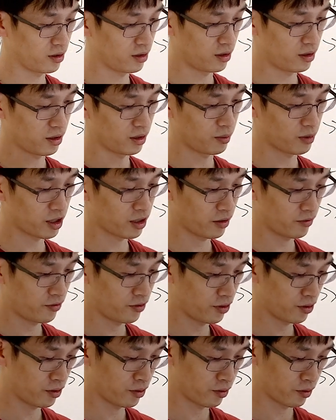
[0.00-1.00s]
let me give
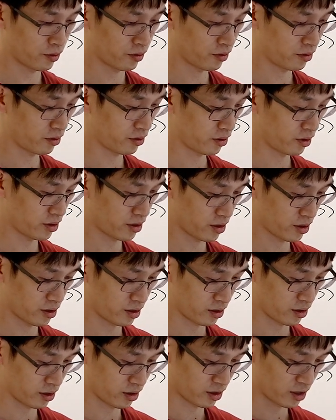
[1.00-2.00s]
you
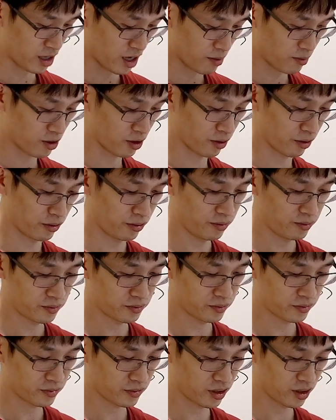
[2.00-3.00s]
an example,
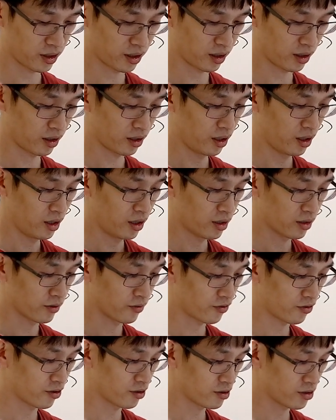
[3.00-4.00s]
okay? The
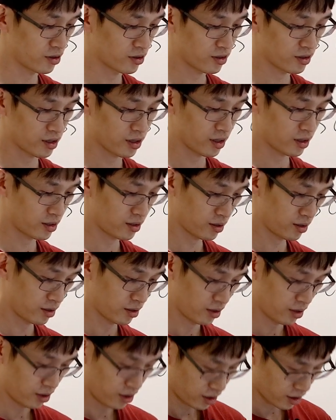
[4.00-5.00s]
first is that
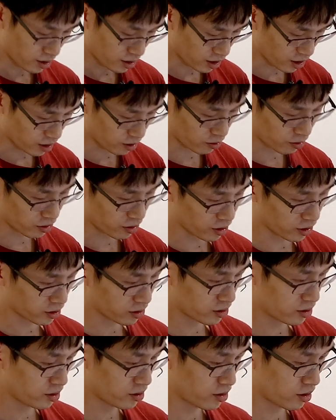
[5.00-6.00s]
our
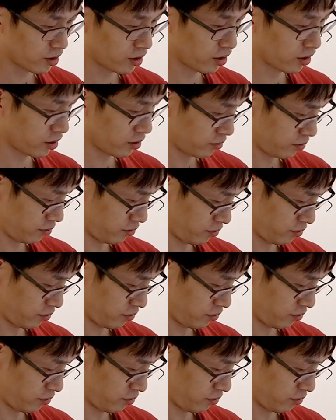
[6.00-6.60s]
existing,